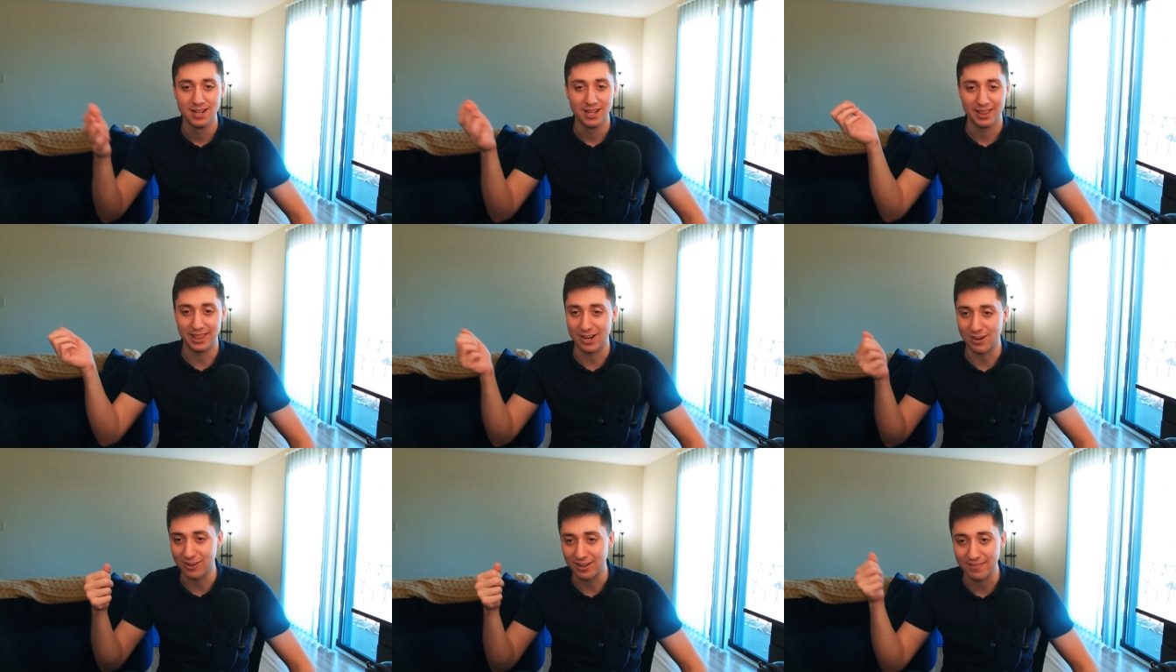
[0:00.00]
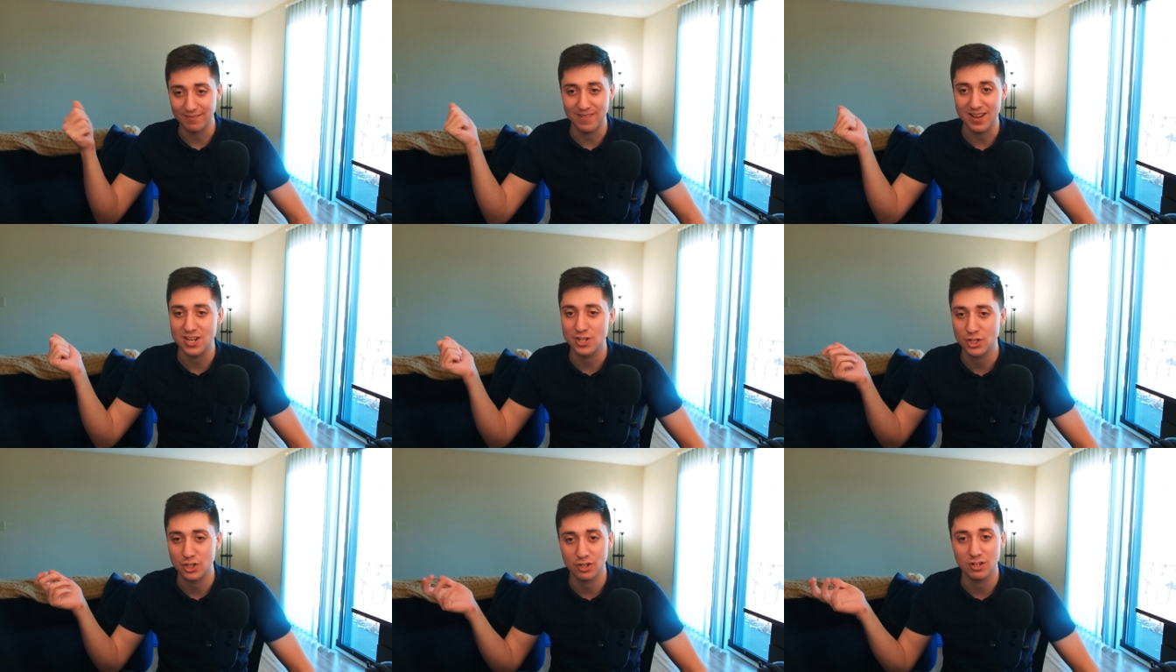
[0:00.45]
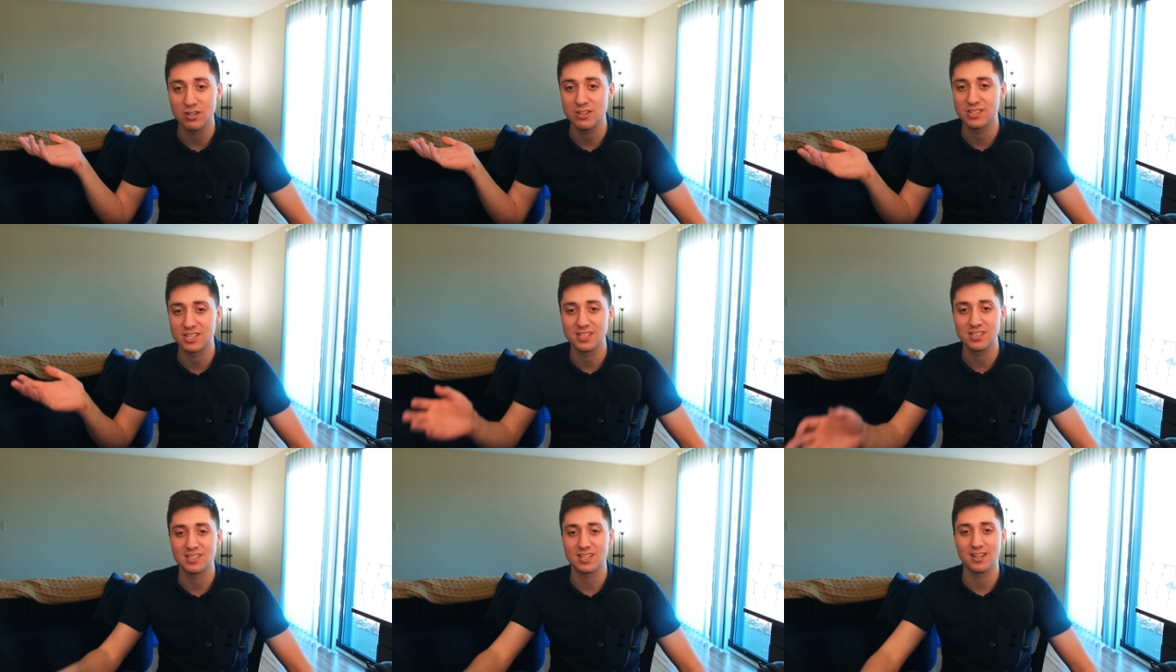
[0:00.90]
their
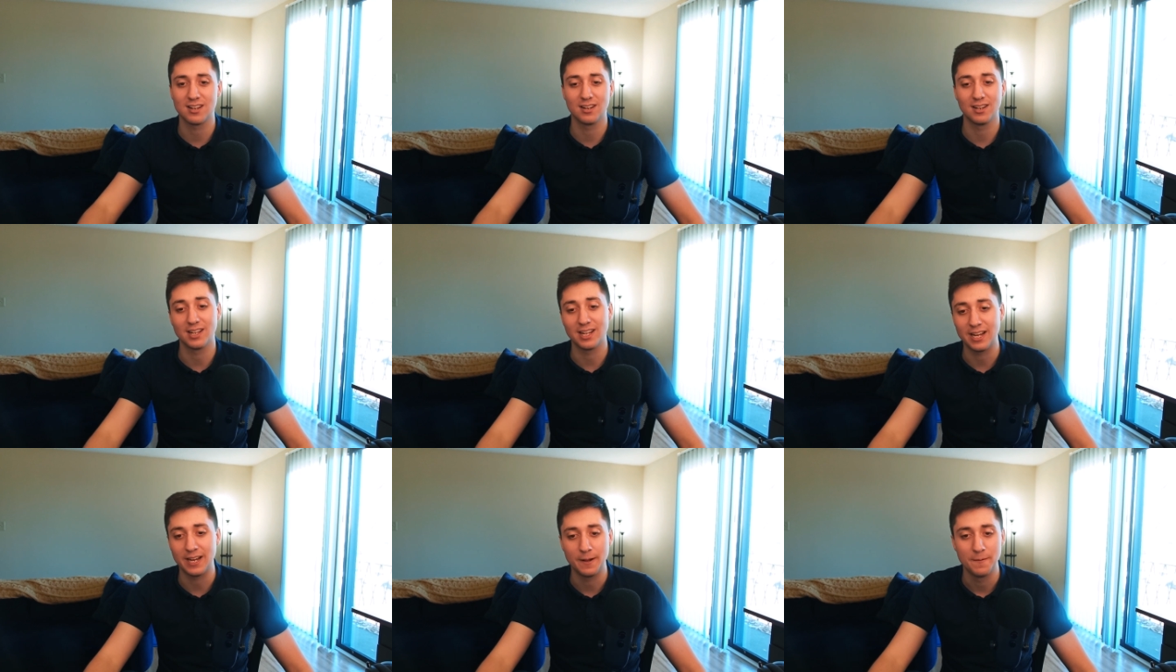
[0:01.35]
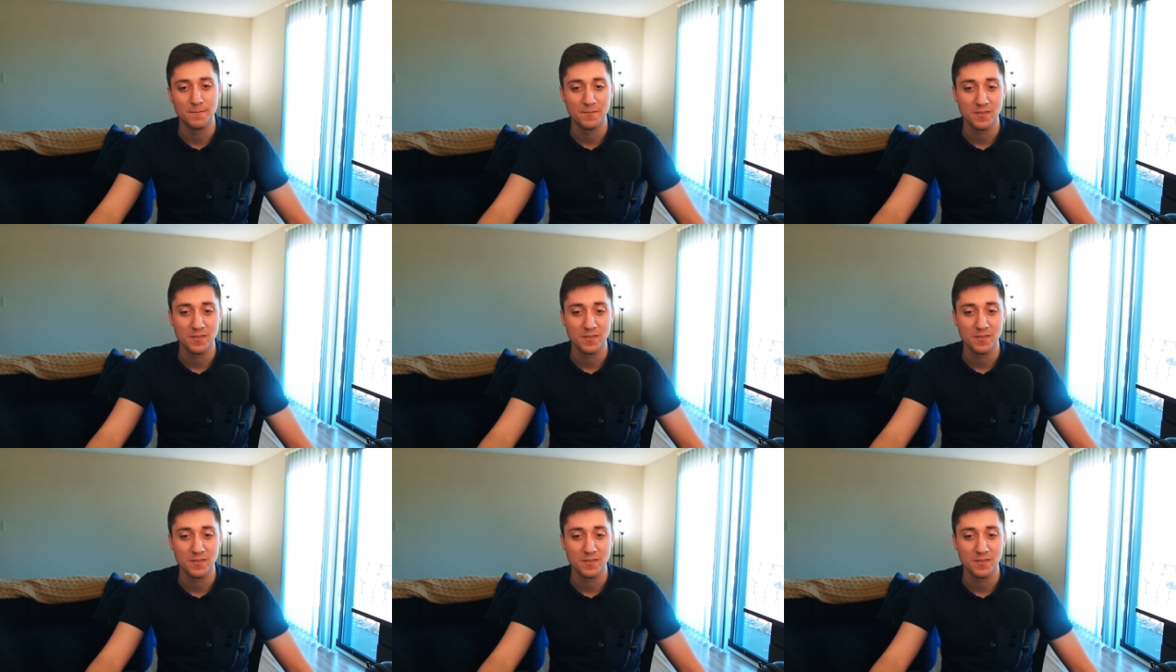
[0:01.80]
adventures, and suddenly,